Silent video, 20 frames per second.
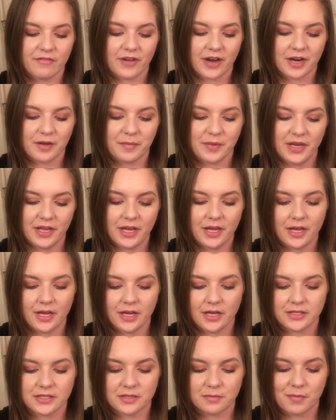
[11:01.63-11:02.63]
vitamin
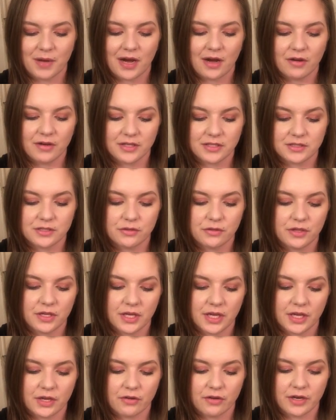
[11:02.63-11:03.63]
E, its mild and soothing
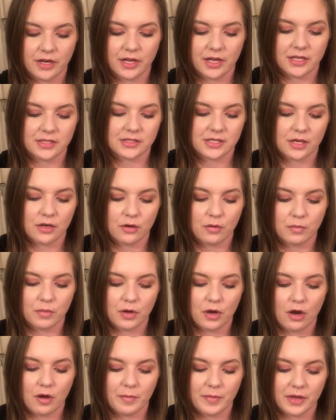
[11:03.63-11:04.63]
ingredients help
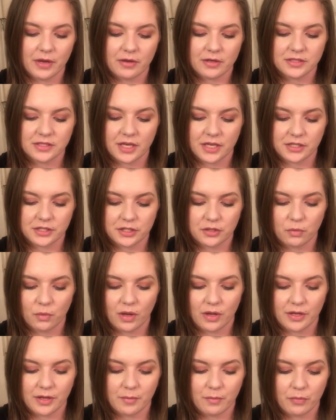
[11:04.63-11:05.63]
calm irritation
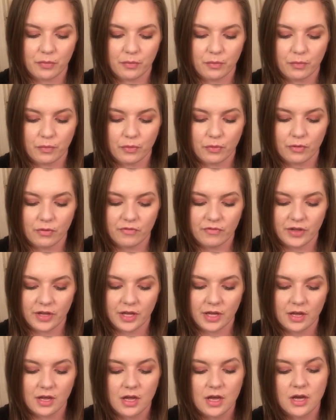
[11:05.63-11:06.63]
while
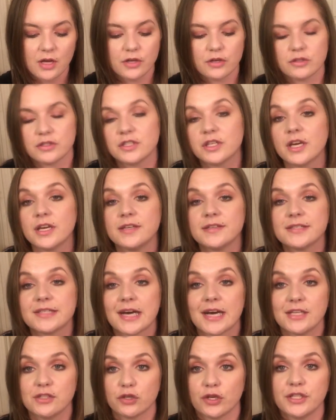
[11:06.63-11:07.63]
improving your skin's
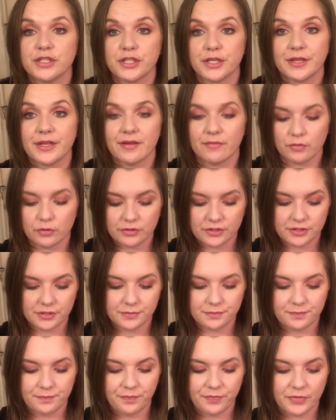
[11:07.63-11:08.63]
hydration levels.
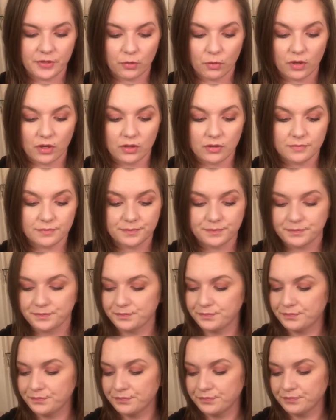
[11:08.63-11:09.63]
Well,
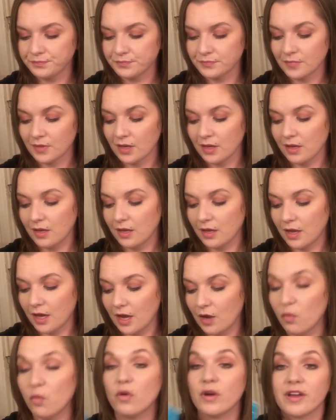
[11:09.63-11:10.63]

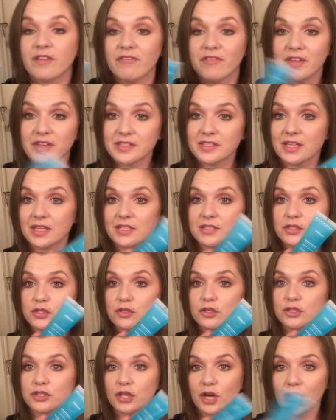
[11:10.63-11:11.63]
I will give this cleanser
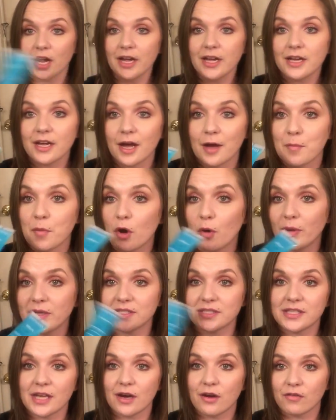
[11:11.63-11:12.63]
a try. I'm
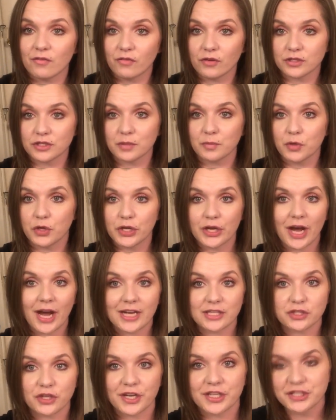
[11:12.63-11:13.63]
always down for some good
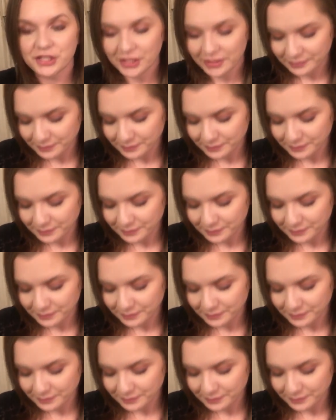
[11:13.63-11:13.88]
hydration.